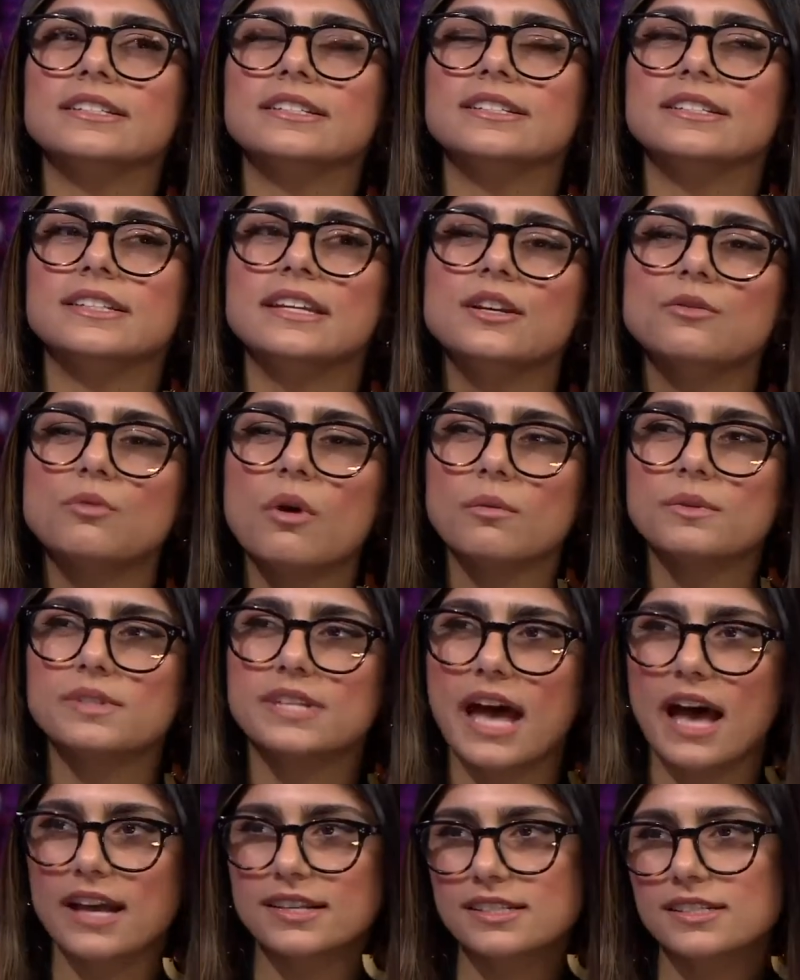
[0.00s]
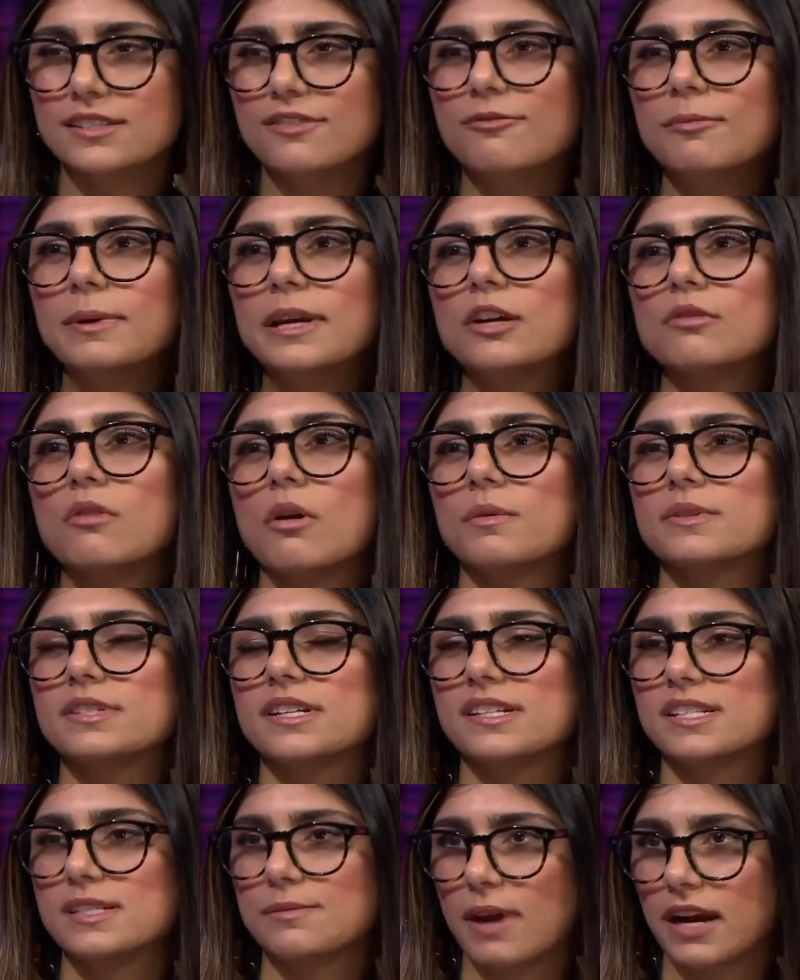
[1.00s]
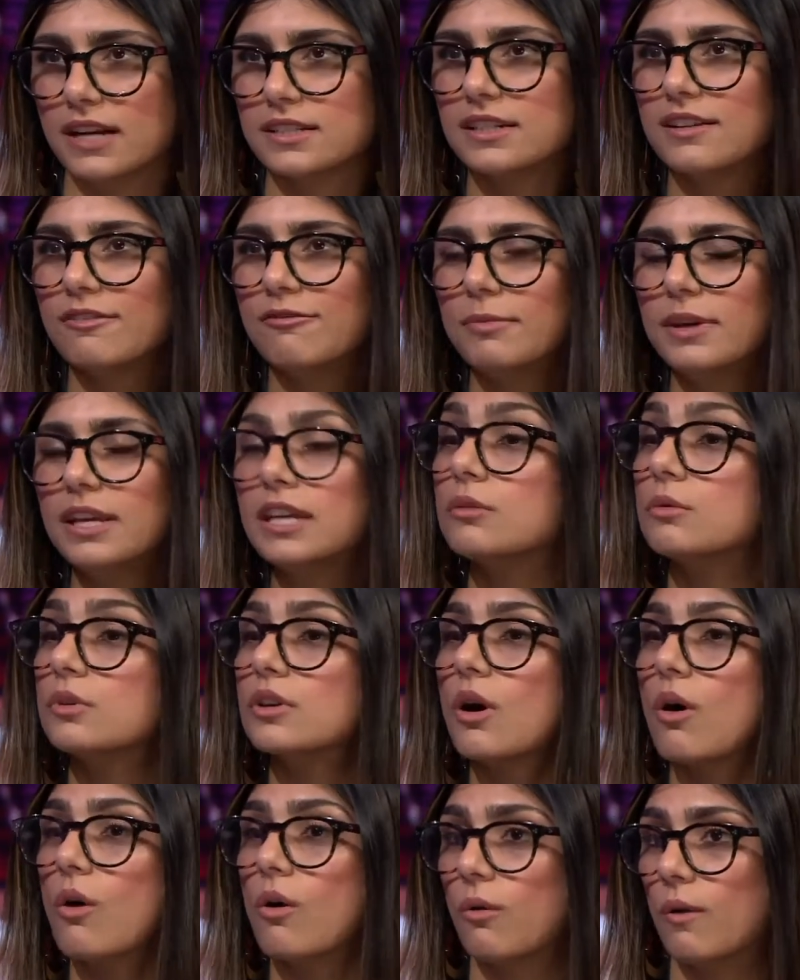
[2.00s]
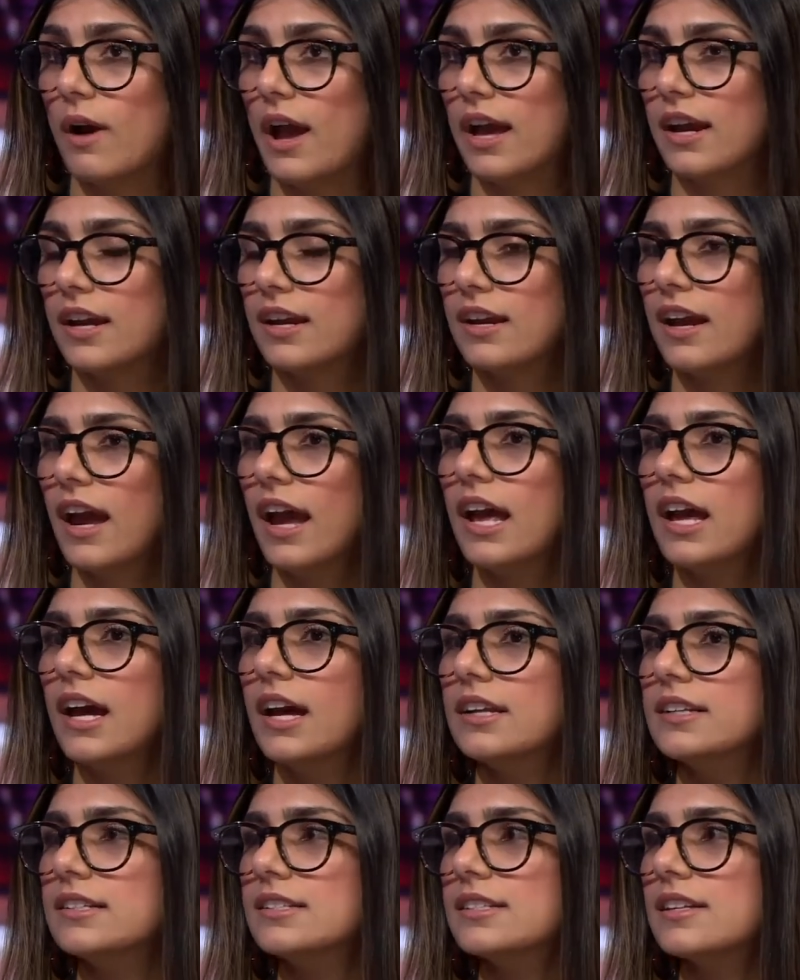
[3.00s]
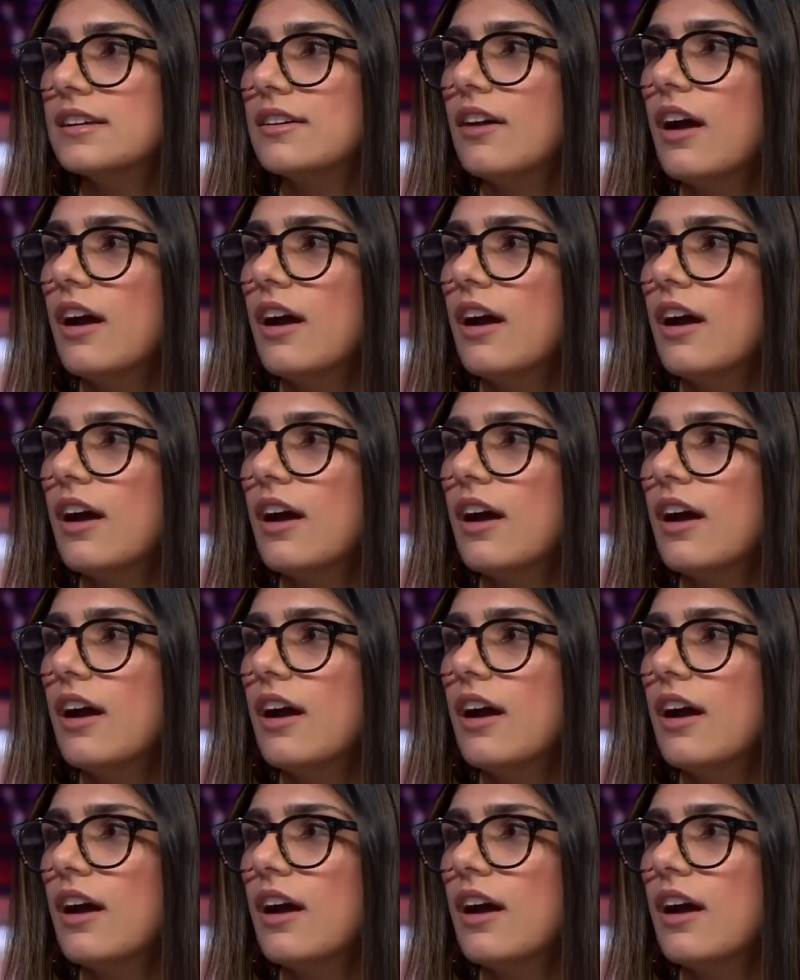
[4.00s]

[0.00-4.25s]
did what was asked of me or what was expected of me, it would go away. And